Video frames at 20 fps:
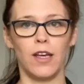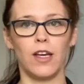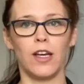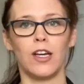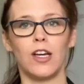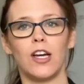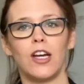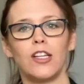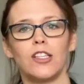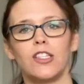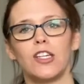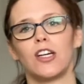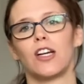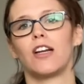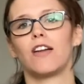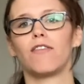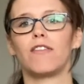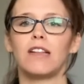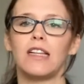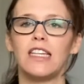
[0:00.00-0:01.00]
Good, so you're
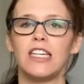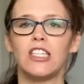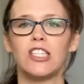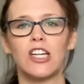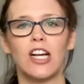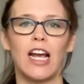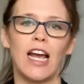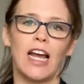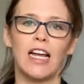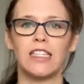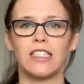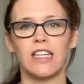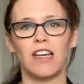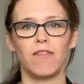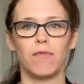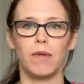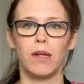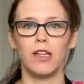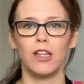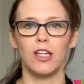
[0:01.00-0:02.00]
gonna release your hands, give
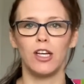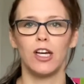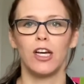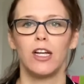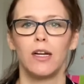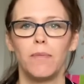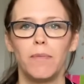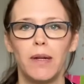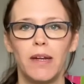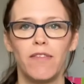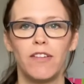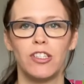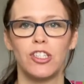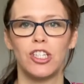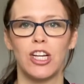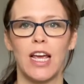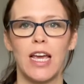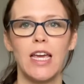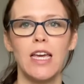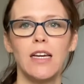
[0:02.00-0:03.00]
them a little bit of a
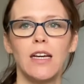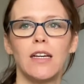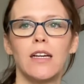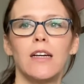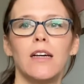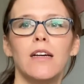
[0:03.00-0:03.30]
shake.